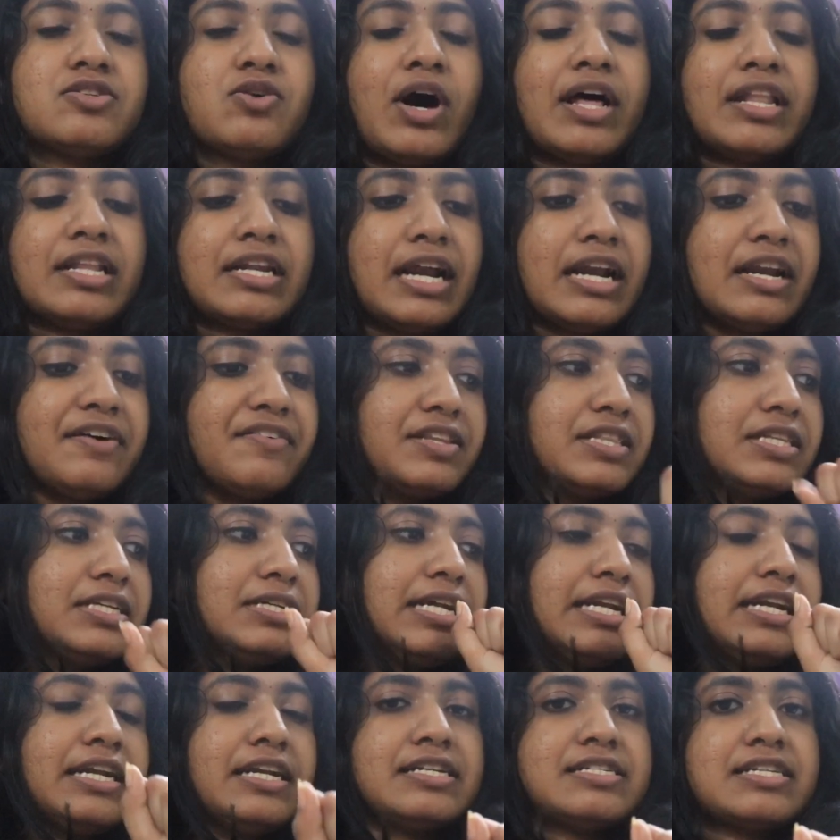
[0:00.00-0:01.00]
So adnala vandu
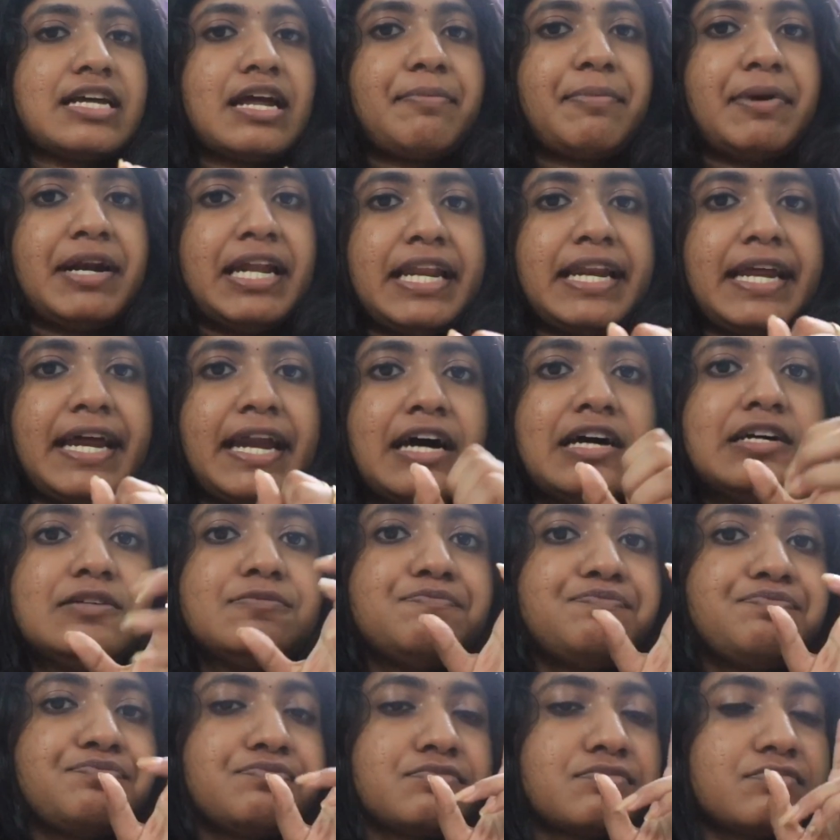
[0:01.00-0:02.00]
enna decide pannirukena
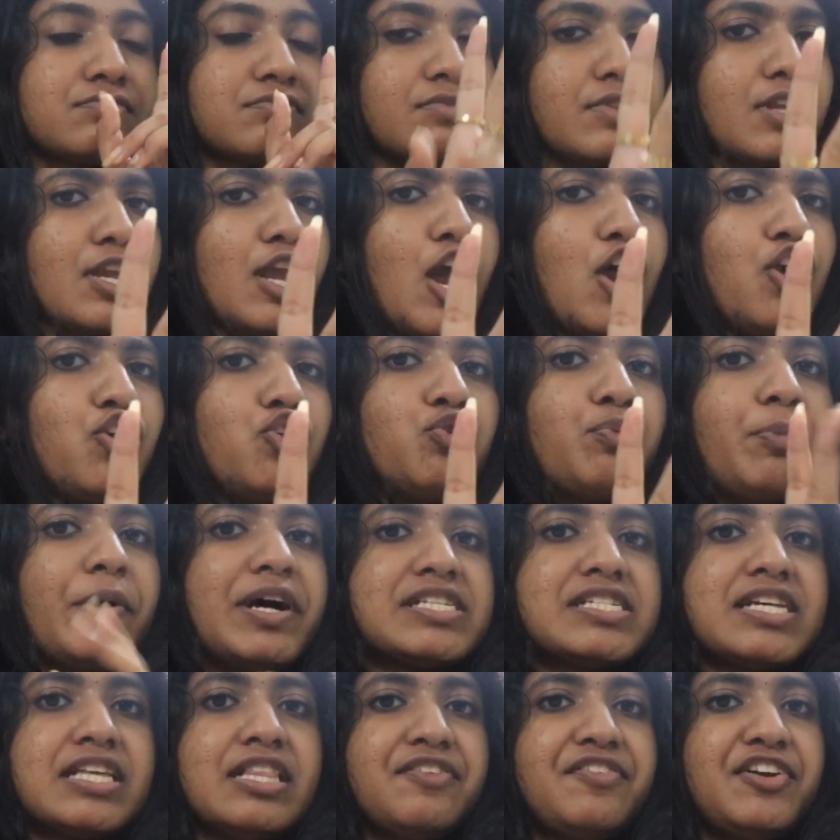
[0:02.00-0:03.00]
two
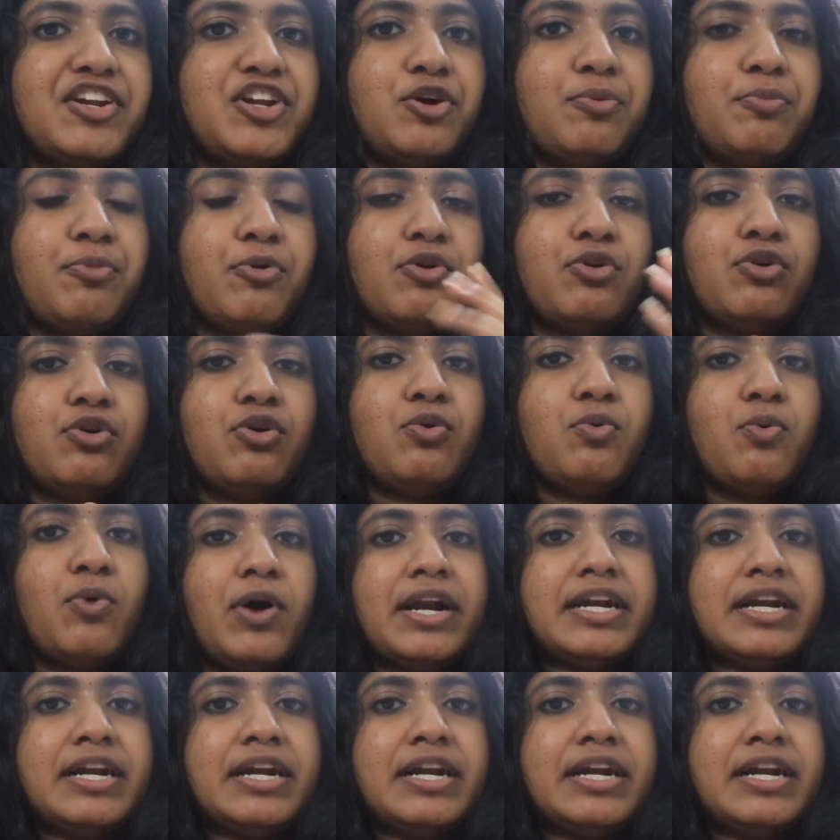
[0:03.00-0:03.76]
parts in the video porno.